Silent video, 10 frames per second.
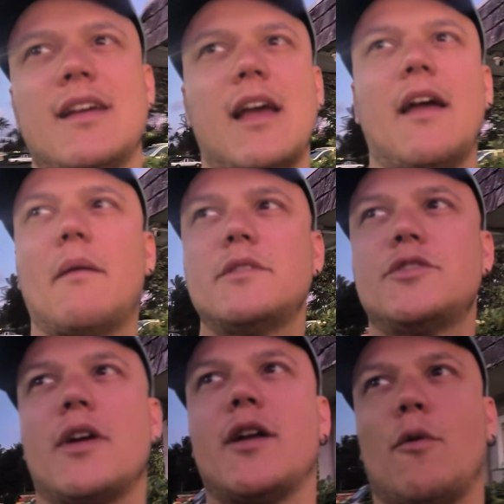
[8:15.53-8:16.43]
I'm
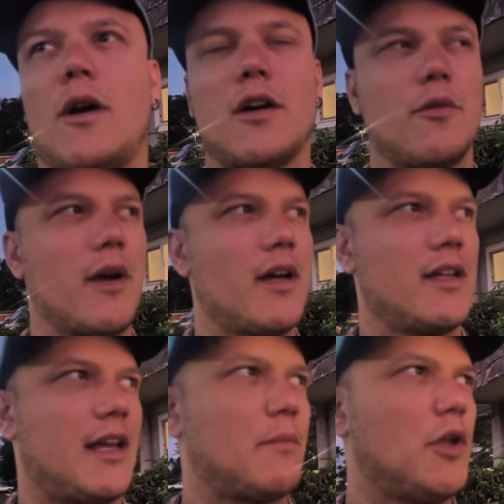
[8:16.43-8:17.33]
just trying to walk
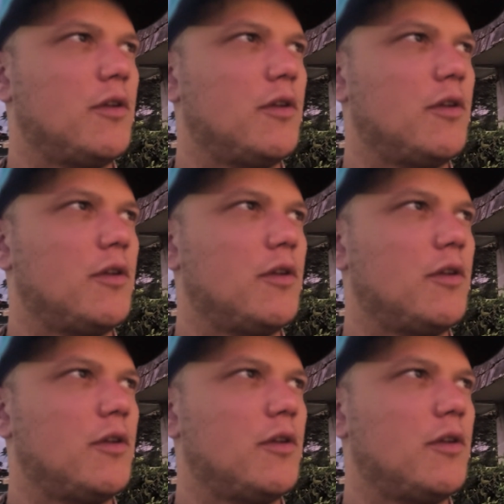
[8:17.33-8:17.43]
around. I'm